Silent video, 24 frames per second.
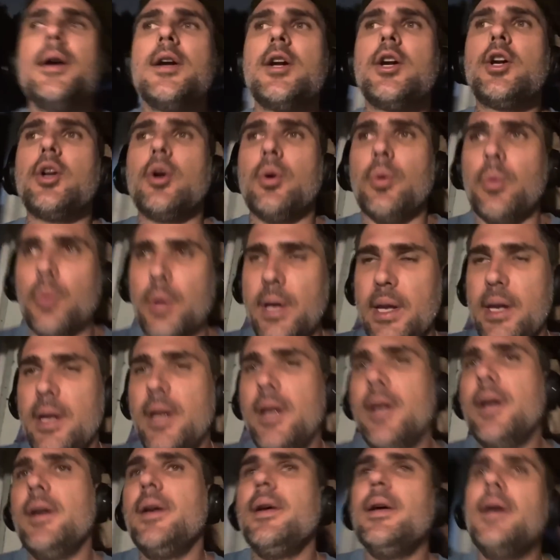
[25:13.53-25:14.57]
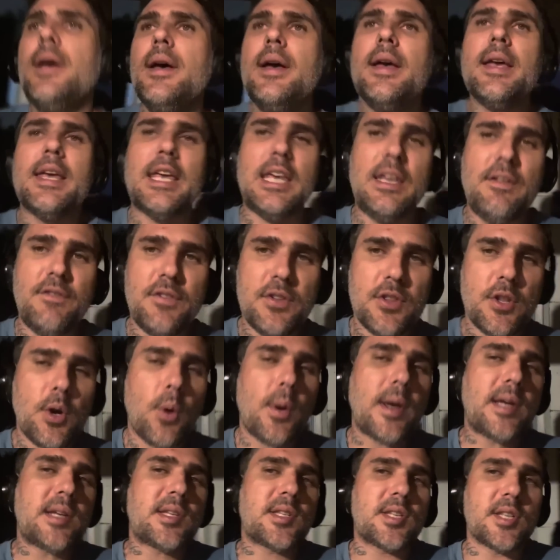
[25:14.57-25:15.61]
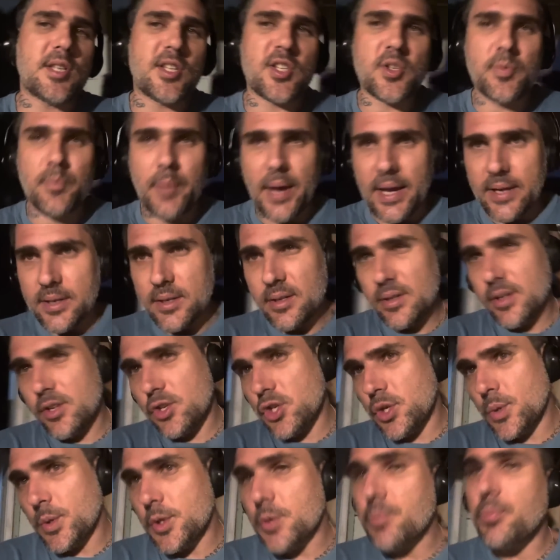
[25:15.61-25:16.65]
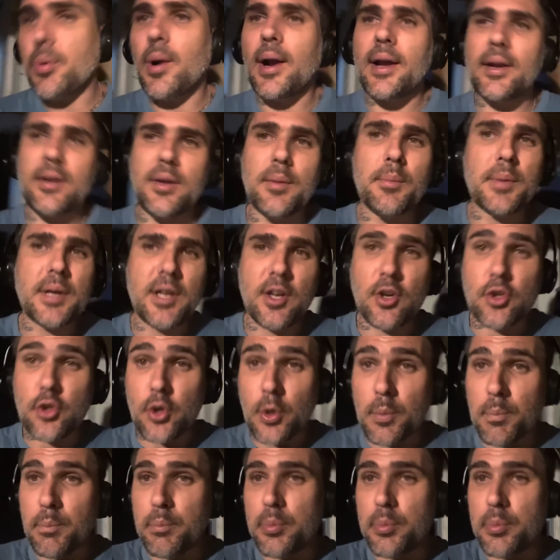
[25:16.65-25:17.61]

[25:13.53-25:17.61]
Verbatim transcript: Karina, even though I suspected that she was pregnant because her